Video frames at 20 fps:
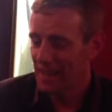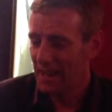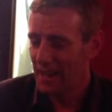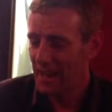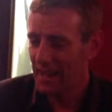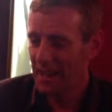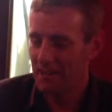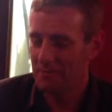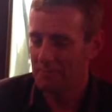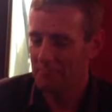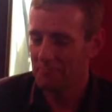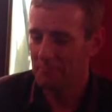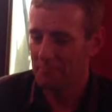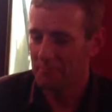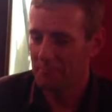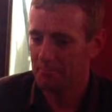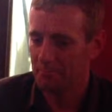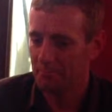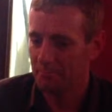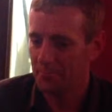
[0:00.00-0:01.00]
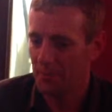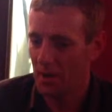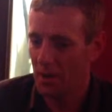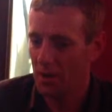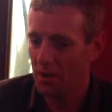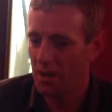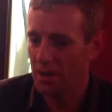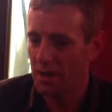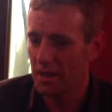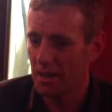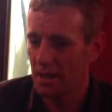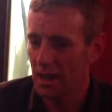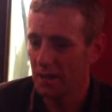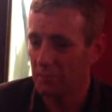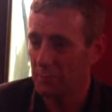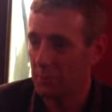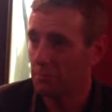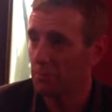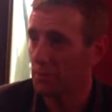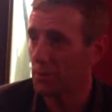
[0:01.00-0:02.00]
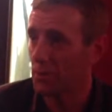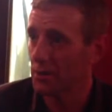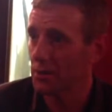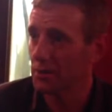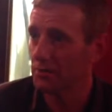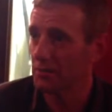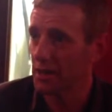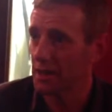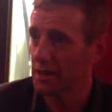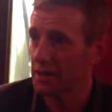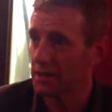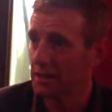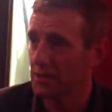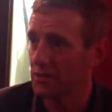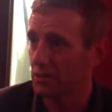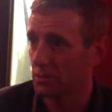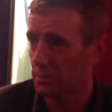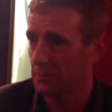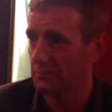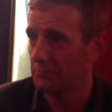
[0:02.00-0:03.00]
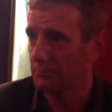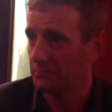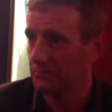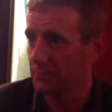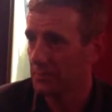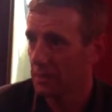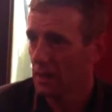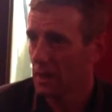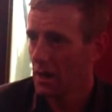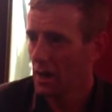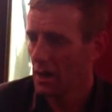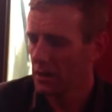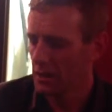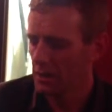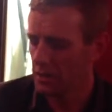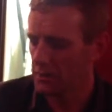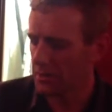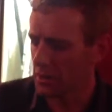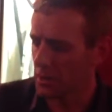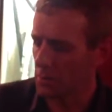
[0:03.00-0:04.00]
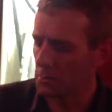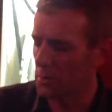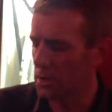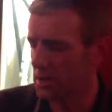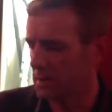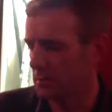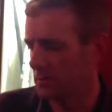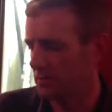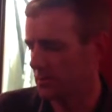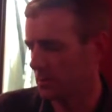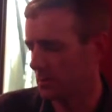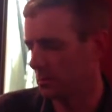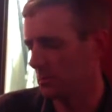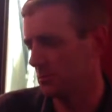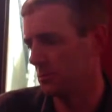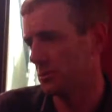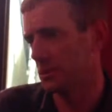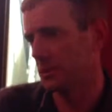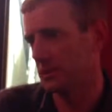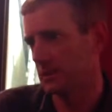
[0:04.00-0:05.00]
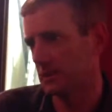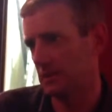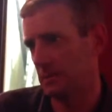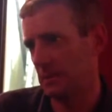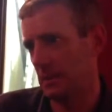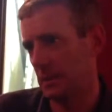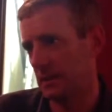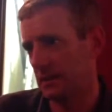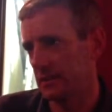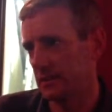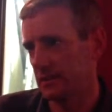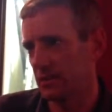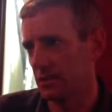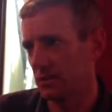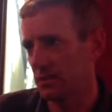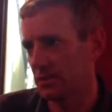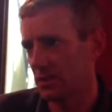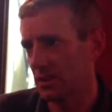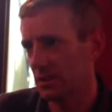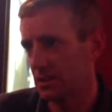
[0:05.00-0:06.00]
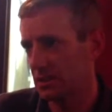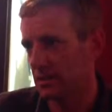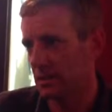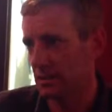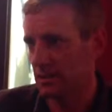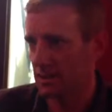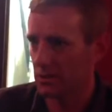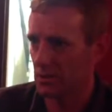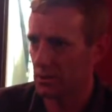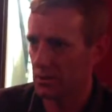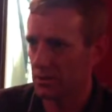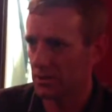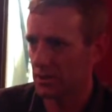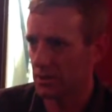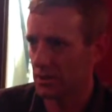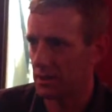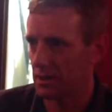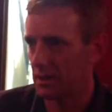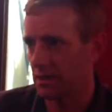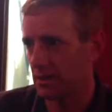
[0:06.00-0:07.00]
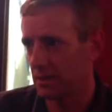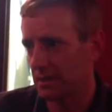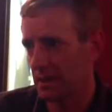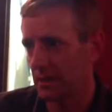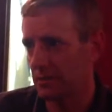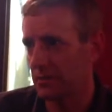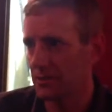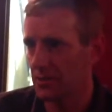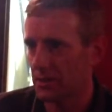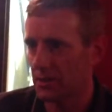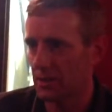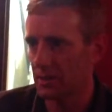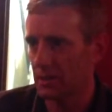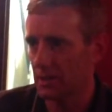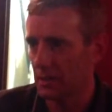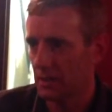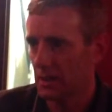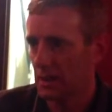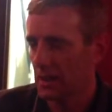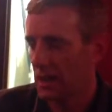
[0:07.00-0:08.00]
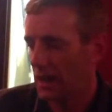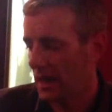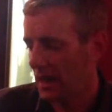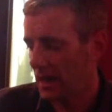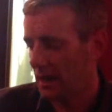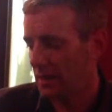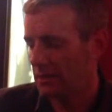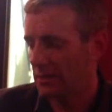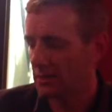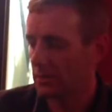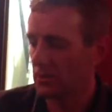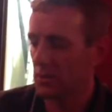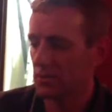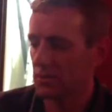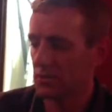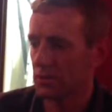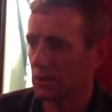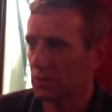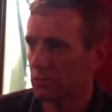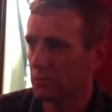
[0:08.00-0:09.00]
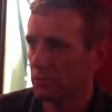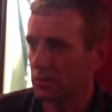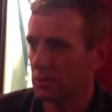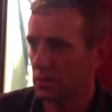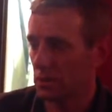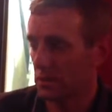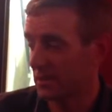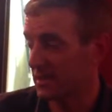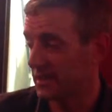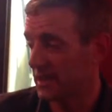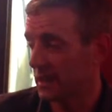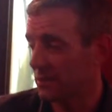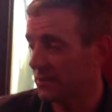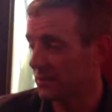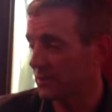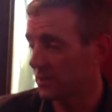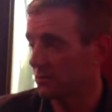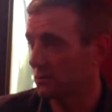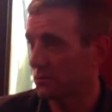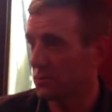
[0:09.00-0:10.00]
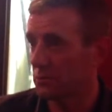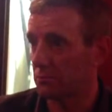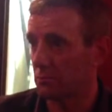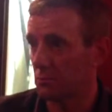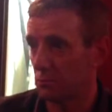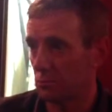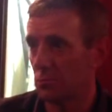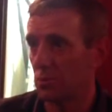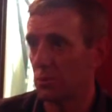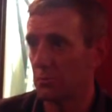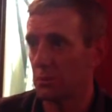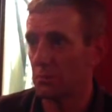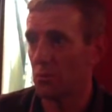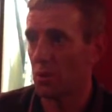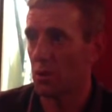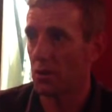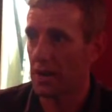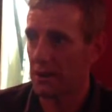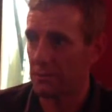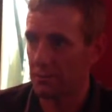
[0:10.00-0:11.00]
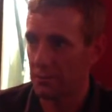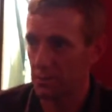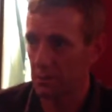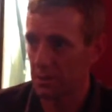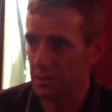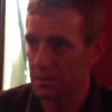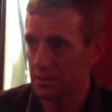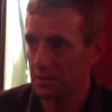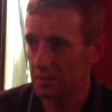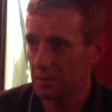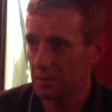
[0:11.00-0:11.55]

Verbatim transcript: Um, I have been born and reared in Dublin. I don't know if you know much about Dublin, but it's split into two sides, like a north side and a south side. Okay. Uh, the north side would, or the south side would, would be more affluent,